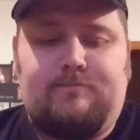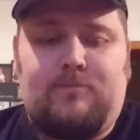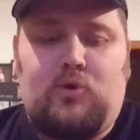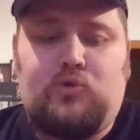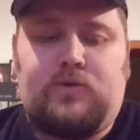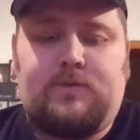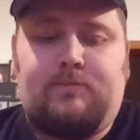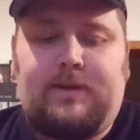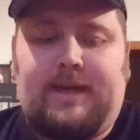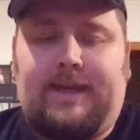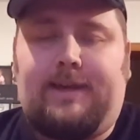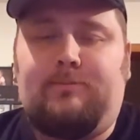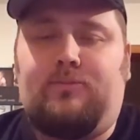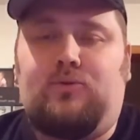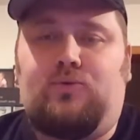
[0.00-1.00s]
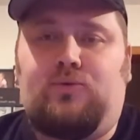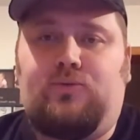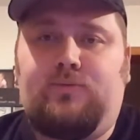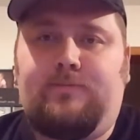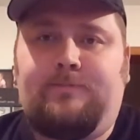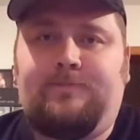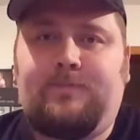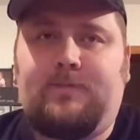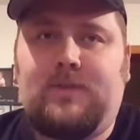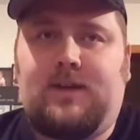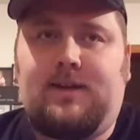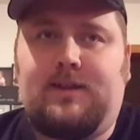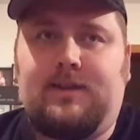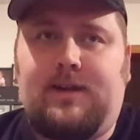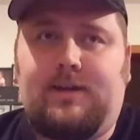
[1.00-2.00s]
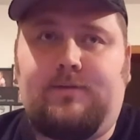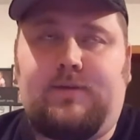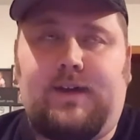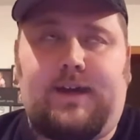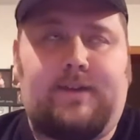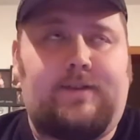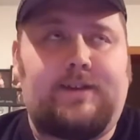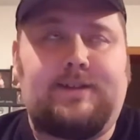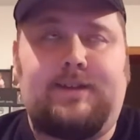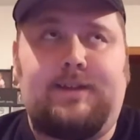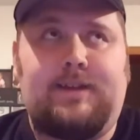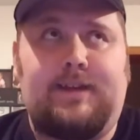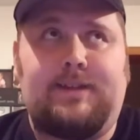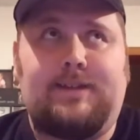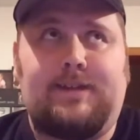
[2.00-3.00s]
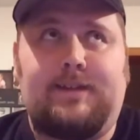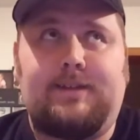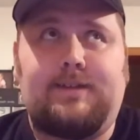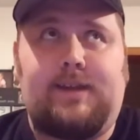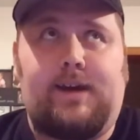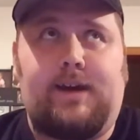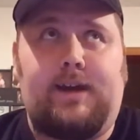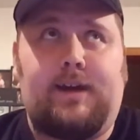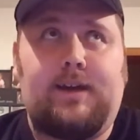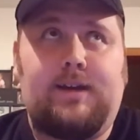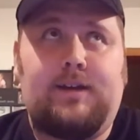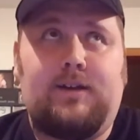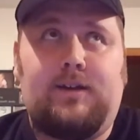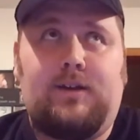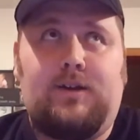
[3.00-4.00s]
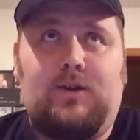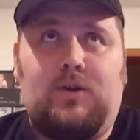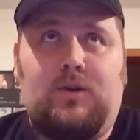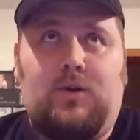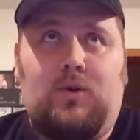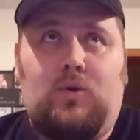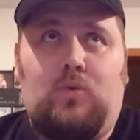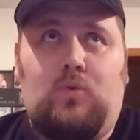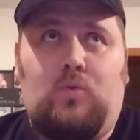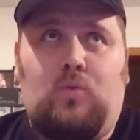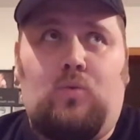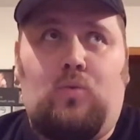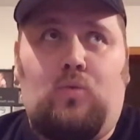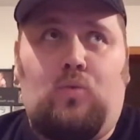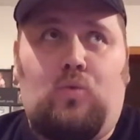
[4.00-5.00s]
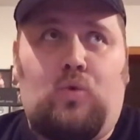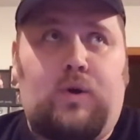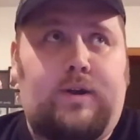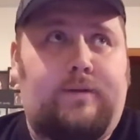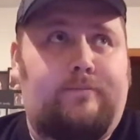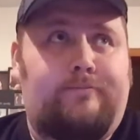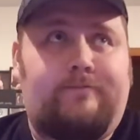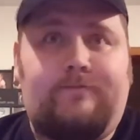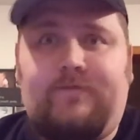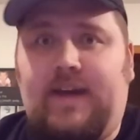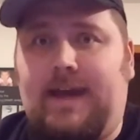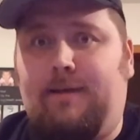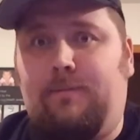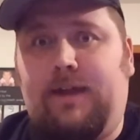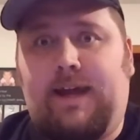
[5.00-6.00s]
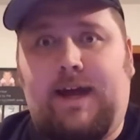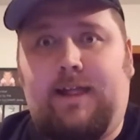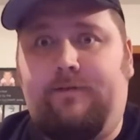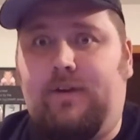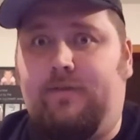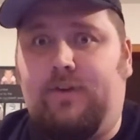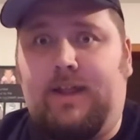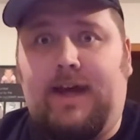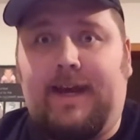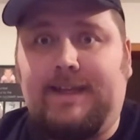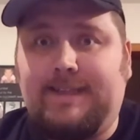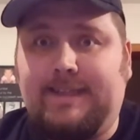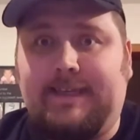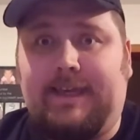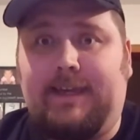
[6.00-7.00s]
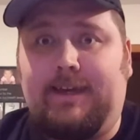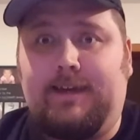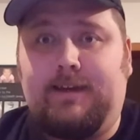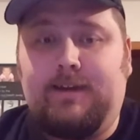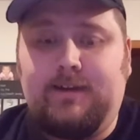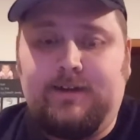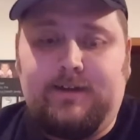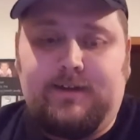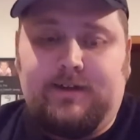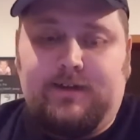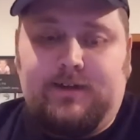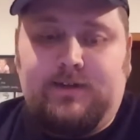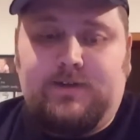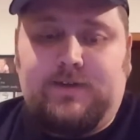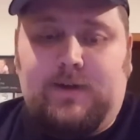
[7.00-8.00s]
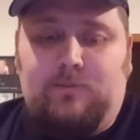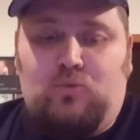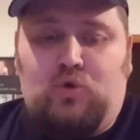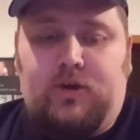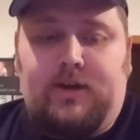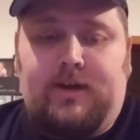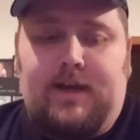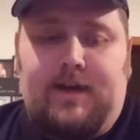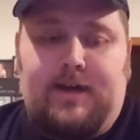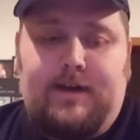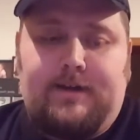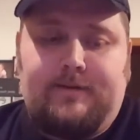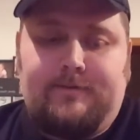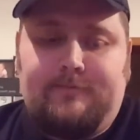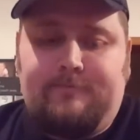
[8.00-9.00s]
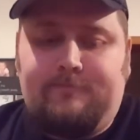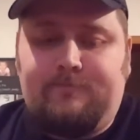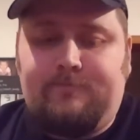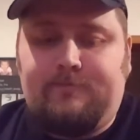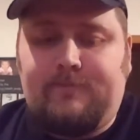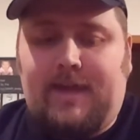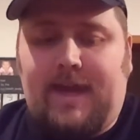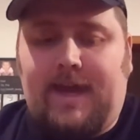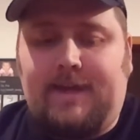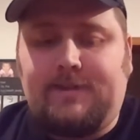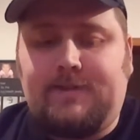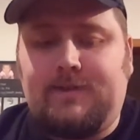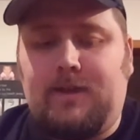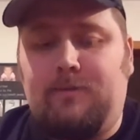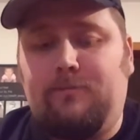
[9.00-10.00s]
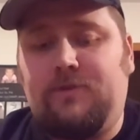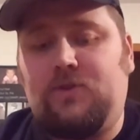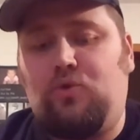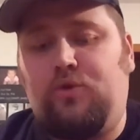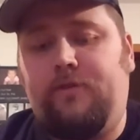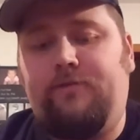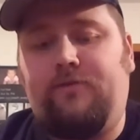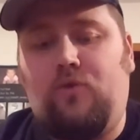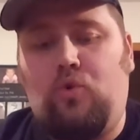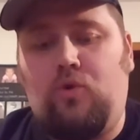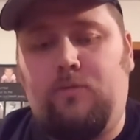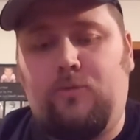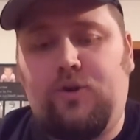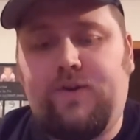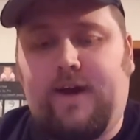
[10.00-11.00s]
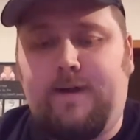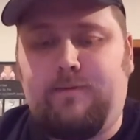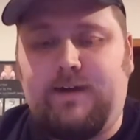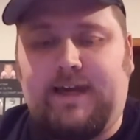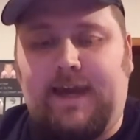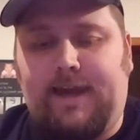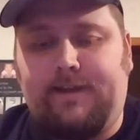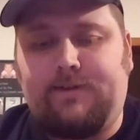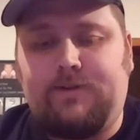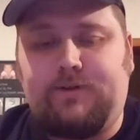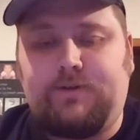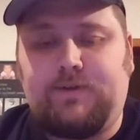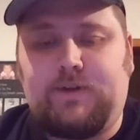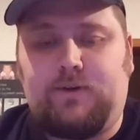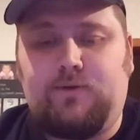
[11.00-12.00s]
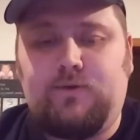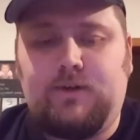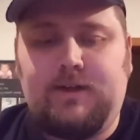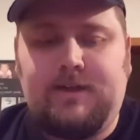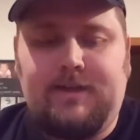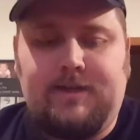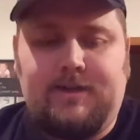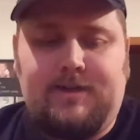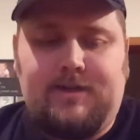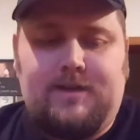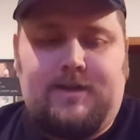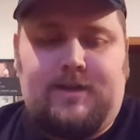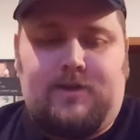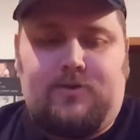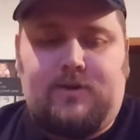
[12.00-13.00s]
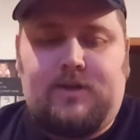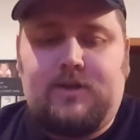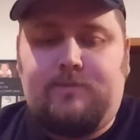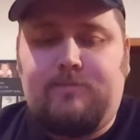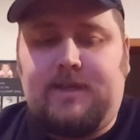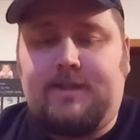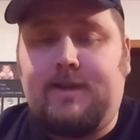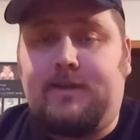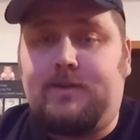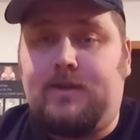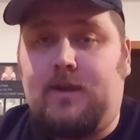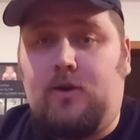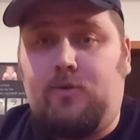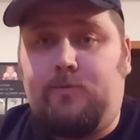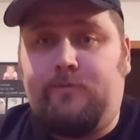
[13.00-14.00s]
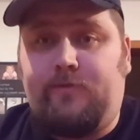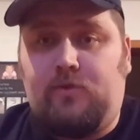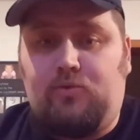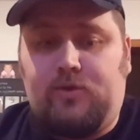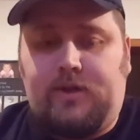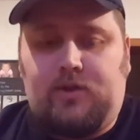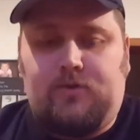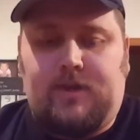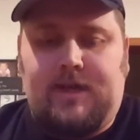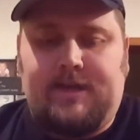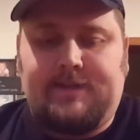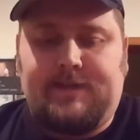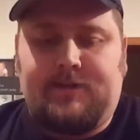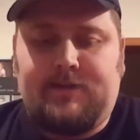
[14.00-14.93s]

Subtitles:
Most people, I think the statistics, like, one family out of every like 10, someone has some sort of form or type of cancer. So, you know, it could be touching home for one of you guys